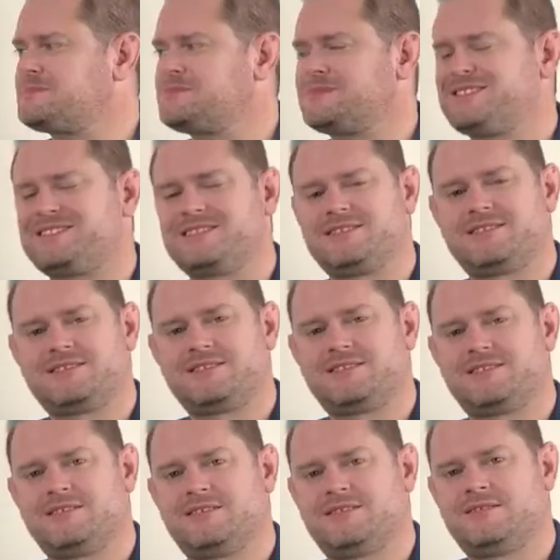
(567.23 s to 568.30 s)

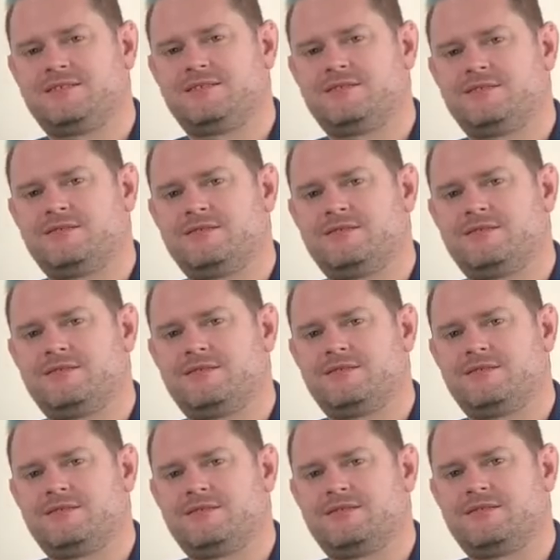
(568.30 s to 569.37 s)

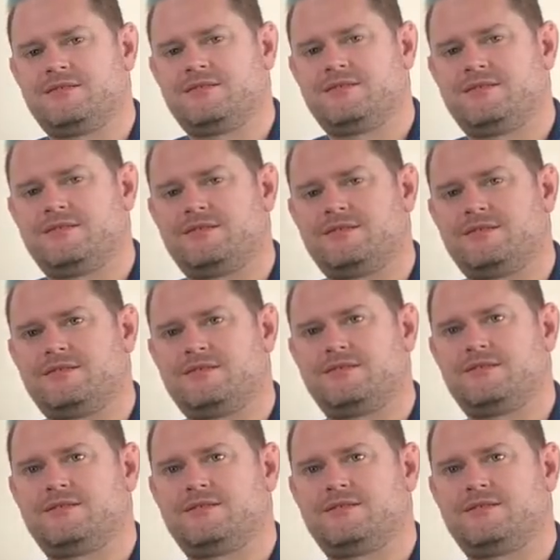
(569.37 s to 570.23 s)
This person isn't speaking.